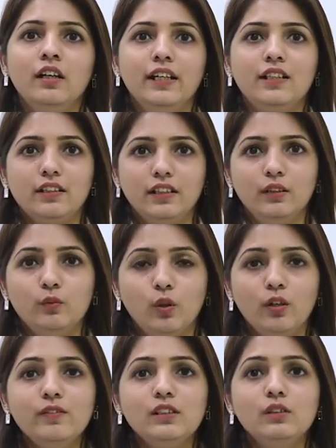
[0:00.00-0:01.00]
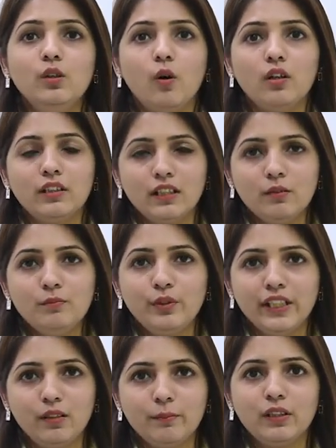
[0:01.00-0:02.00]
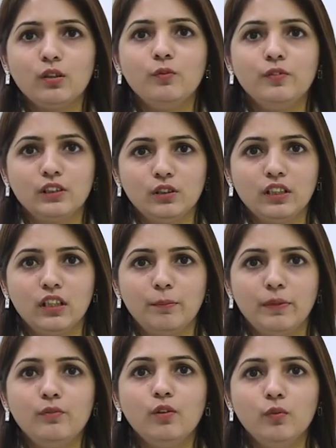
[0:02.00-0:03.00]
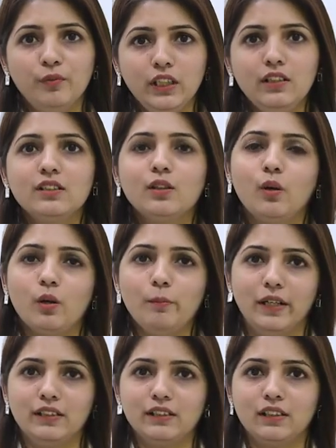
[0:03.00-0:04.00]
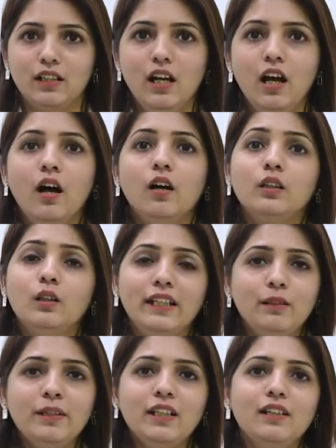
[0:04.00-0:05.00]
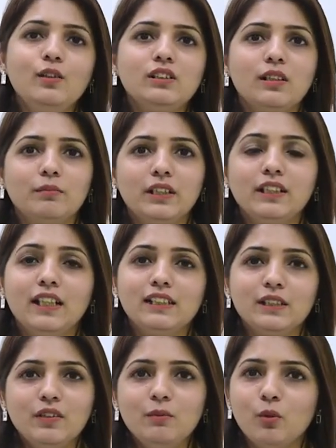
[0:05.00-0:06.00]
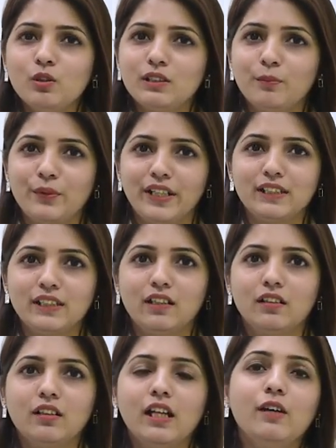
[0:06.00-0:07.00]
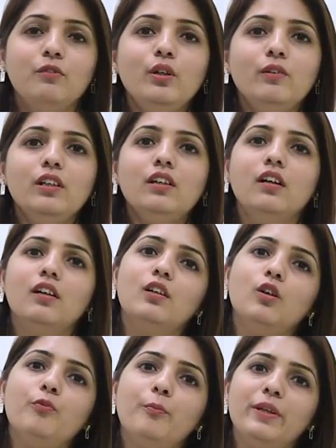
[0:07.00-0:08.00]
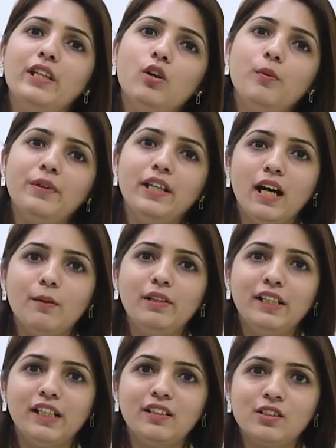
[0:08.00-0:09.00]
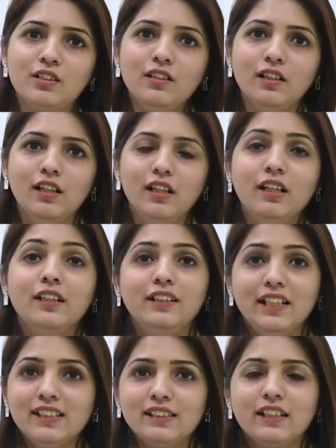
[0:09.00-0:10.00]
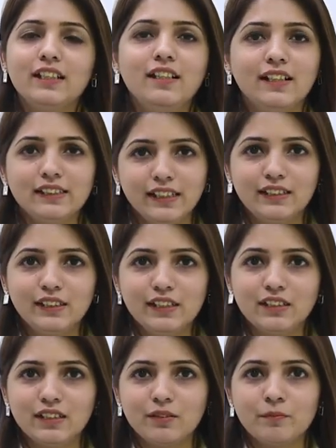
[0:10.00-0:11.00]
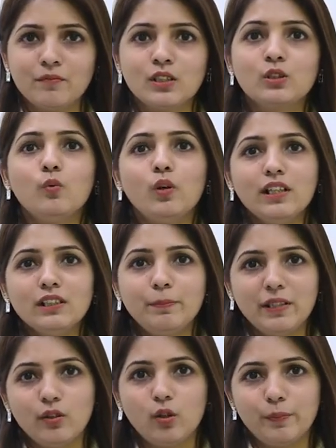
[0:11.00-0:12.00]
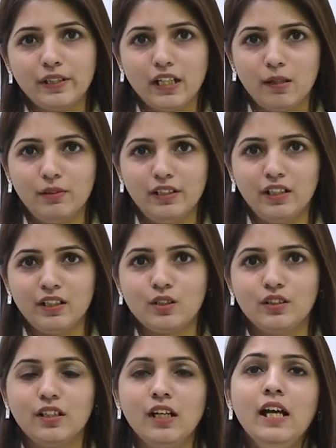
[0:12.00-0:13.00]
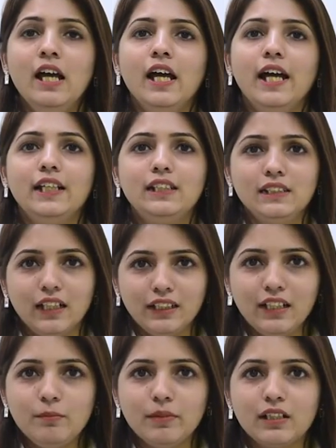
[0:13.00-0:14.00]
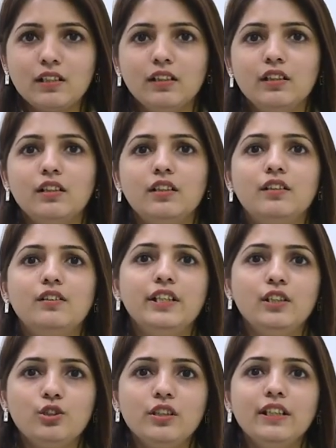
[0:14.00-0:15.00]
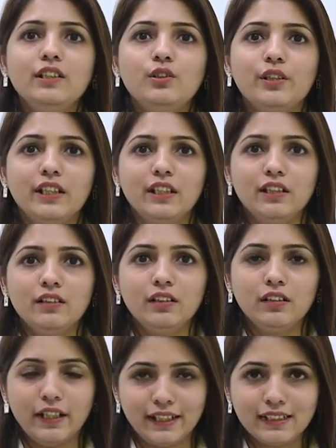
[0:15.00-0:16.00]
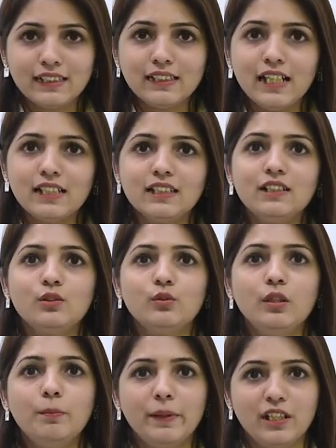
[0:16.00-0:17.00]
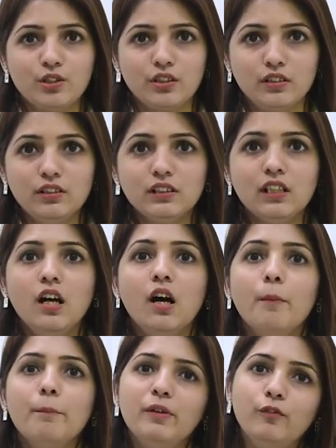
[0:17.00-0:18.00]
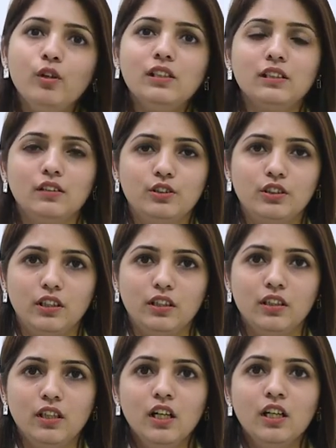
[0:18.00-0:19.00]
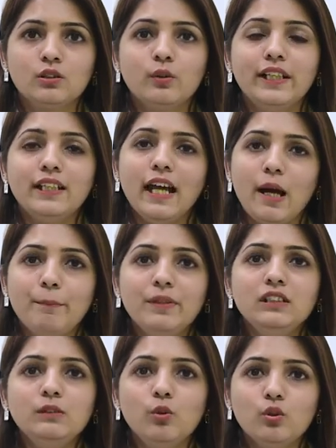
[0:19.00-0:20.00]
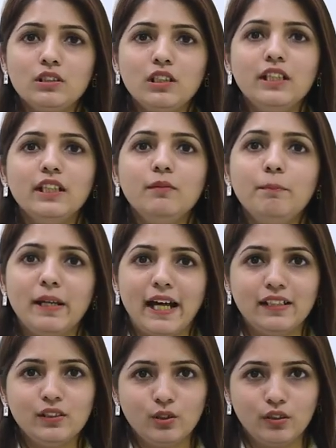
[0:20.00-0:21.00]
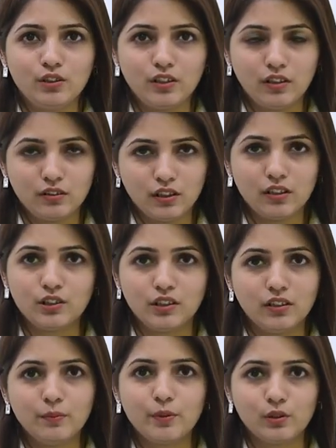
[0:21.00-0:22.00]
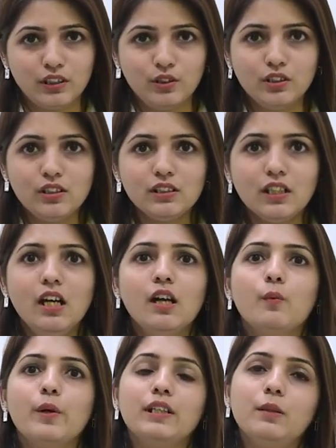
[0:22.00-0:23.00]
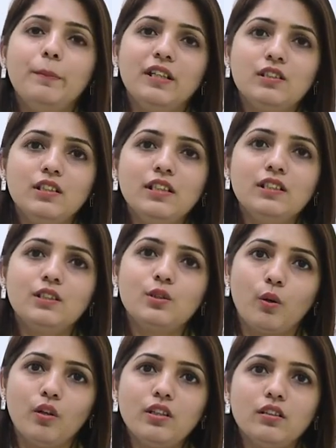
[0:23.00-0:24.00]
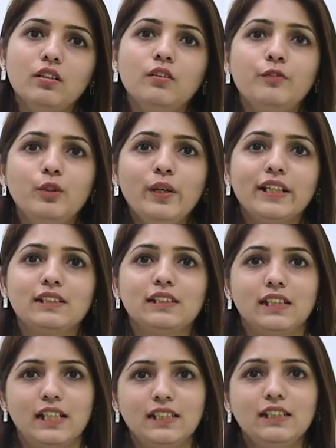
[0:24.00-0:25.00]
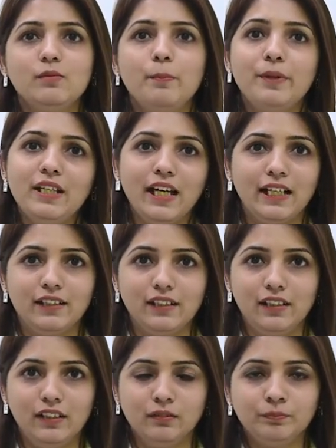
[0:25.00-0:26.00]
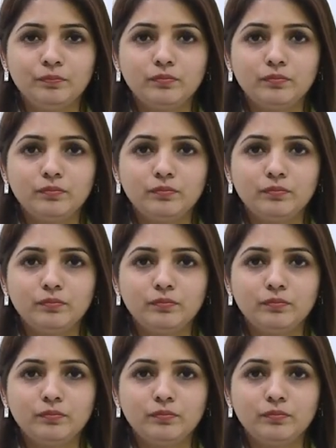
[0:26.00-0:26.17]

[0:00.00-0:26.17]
It involves long-term treatment of physiotherapy for weeks or months. Now let me tell you something that's even more surprising. Have you ever heard of pre-op rehabilitation? Yes, it does exist. So what is pre-op rehabilitation? It's nothing but teaching and training the exercises to the patients before surgery. So it happens mostly in planned surgical procedures where the patient is taught few exercises pre-handedly.